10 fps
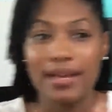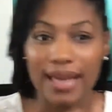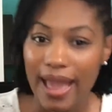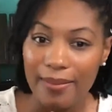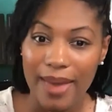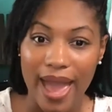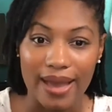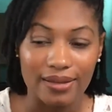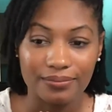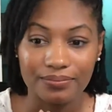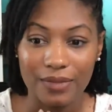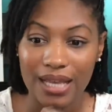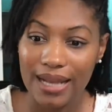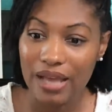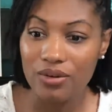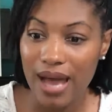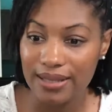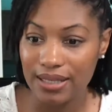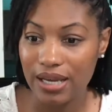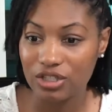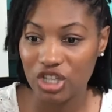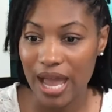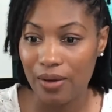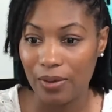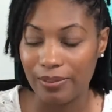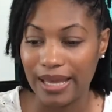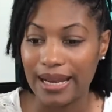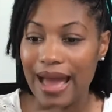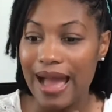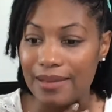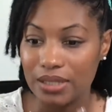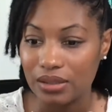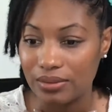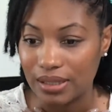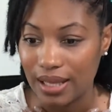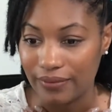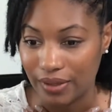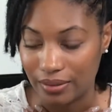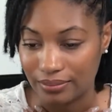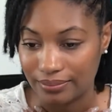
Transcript: came back, and now you guys are here chatting with me, and I absolutely love it.